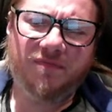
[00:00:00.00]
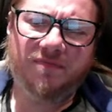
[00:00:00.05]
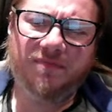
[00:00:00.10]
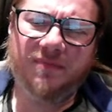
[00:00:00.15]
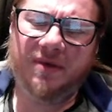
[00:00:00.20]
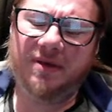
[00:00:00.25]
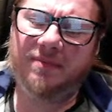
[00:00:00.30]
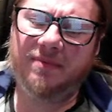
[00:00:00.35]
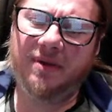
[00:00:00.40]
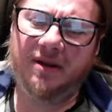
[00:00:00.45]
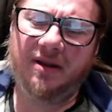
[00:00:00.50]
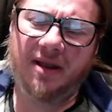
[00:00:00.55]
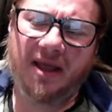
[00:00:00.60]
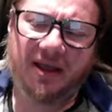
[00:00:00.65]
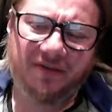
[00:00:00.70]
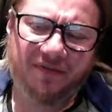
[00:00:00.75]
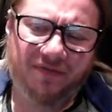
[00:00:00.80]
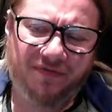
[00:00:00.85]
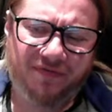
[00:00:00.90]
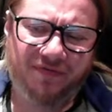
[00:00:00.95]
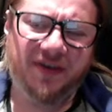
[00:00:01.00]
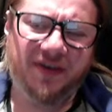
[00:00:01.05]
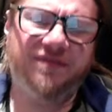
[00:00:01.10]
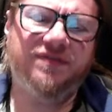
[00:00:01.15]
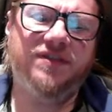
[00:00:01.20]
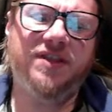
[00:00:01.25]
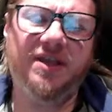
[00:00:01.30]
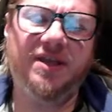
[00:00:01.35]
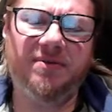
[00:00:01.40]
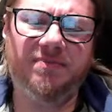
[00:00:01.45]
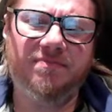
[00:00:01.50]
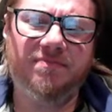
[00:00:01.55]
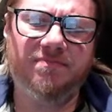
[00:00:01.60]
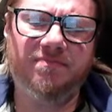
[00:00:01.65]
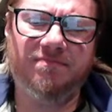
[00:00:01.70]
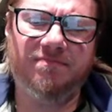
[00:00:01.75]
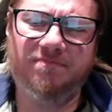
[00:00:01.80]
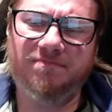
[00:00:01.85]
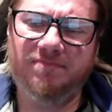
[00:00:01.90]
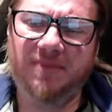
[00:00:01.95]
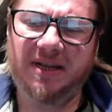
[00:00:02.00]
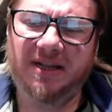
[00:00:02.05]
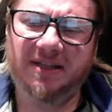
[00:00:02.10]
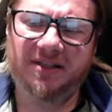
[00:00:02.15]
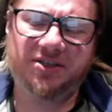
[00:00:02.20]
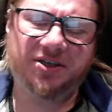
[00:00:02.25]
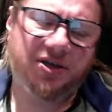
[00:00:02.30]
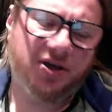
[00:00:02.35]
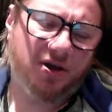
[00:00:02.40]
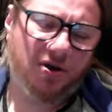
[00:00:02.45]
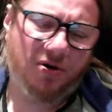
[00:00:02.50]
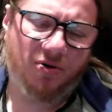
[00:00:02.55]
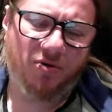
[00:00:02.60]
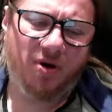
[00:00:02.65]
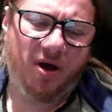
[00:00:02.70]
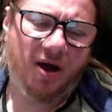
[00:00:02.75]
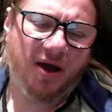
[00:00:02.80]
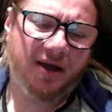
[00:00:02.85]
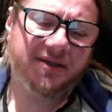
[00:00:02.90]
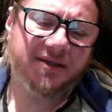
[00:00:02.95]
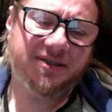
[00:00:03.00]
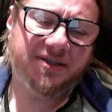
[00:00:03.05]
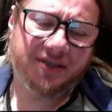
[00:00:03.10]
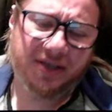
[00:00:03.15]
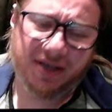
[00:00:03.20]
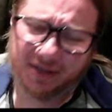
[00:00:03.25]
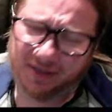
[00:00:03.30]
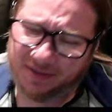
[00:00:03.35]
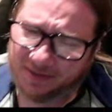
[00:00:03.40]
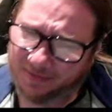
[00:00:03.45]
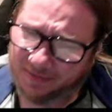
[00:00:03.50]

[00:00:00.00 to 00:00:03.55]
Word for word: uh like 15 minutes ago, I said